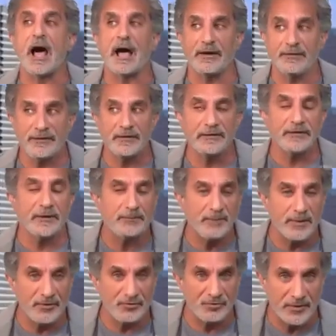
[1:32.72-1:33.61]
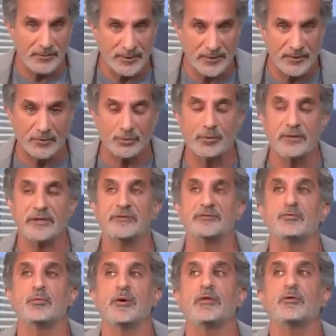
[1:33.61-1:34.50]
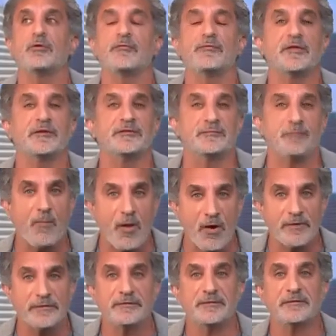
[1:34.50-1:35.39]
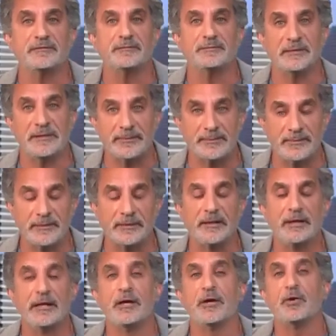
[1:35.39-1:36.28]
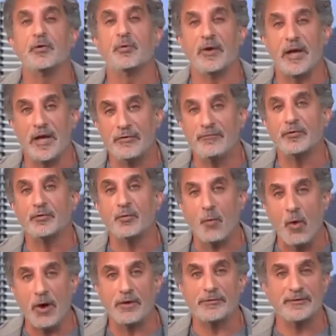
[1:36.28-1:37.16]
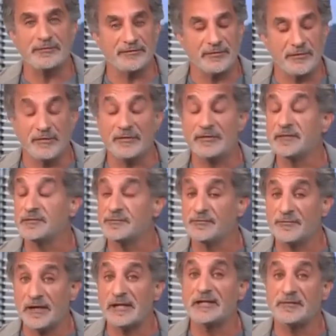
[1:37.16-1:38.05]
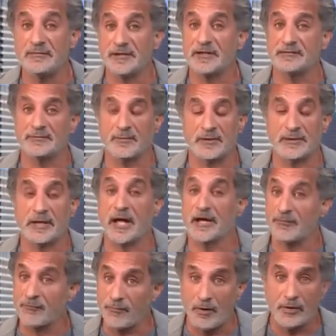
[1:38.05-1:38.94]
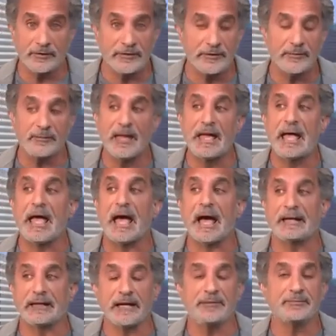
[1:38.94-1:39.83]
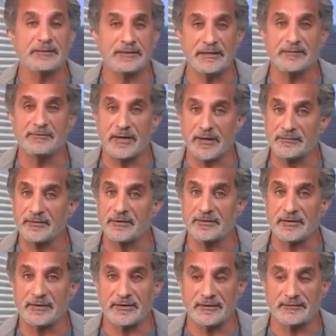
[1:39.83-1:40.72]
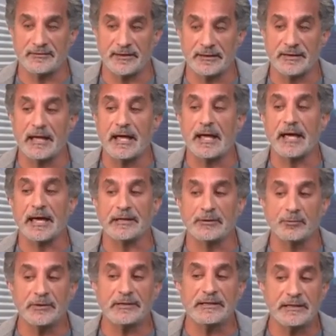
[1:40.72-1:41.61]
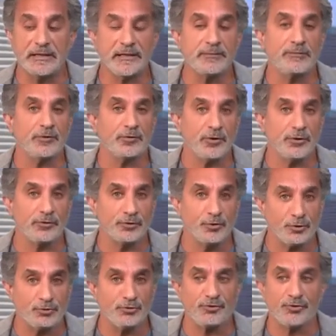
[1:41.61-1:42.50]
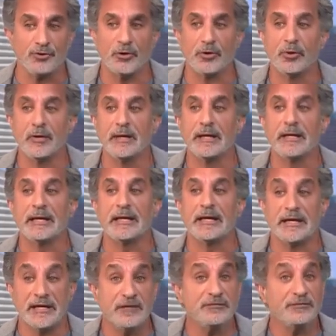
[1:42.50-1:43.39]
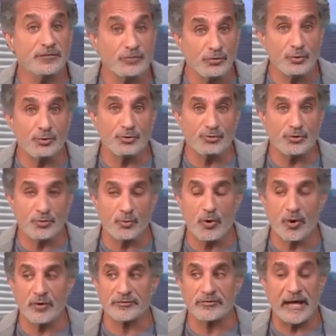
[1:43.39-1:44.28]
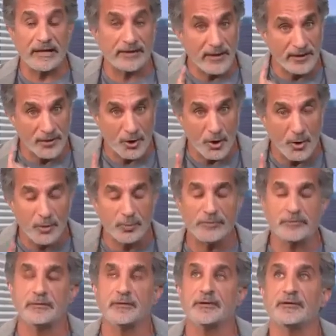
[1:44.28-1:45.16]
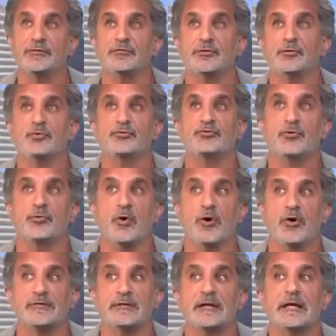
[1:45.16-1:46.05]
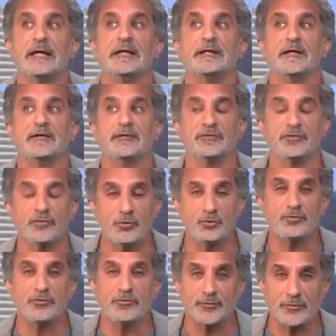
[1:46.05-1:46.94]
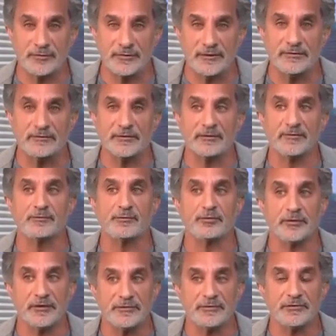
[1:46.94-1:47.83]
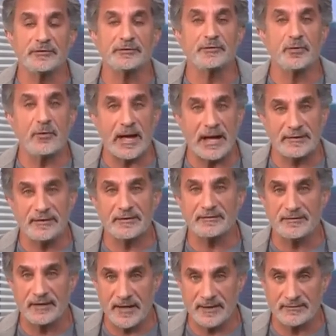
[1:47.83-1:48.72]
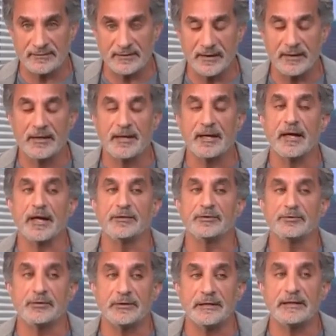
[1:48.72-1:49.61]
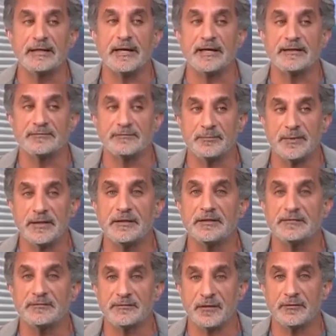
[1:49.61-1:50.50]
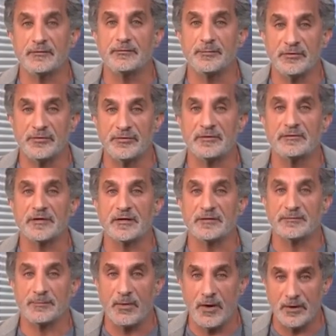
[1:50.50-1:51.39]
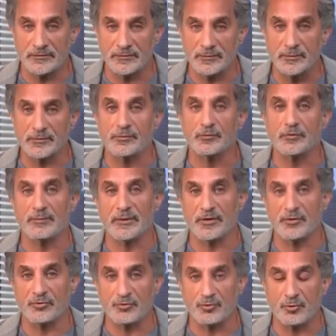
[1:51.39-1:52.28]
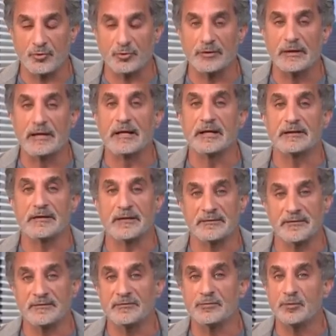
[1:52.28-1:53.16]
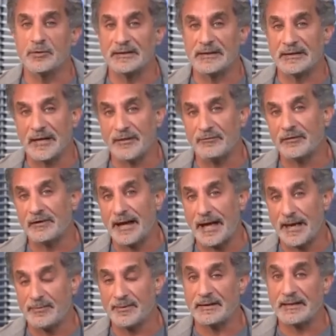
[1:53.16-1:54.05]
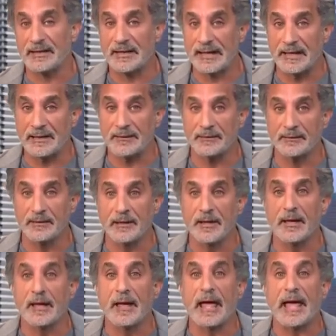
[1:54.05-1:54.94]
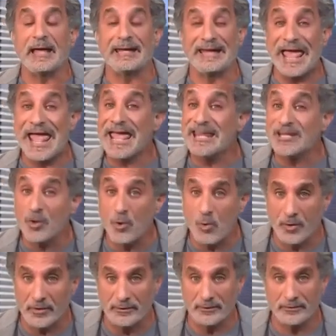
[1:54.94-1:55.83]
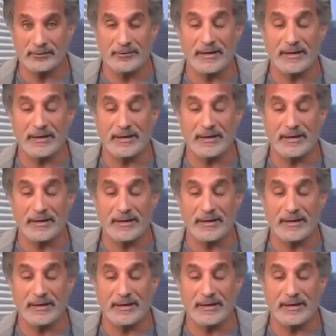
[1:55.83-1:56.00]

I think that Ben Shapiro is one of the smartest people who ever walked this earth. He's very, very smart. I follow him, and I believe everything he said. And when he came on your show, his solution was, and I quote, his solution was that the solution for this is for Israel to annex Gaza and to kill as many son of bitches as possible to make sure that this will never happen again. And anyone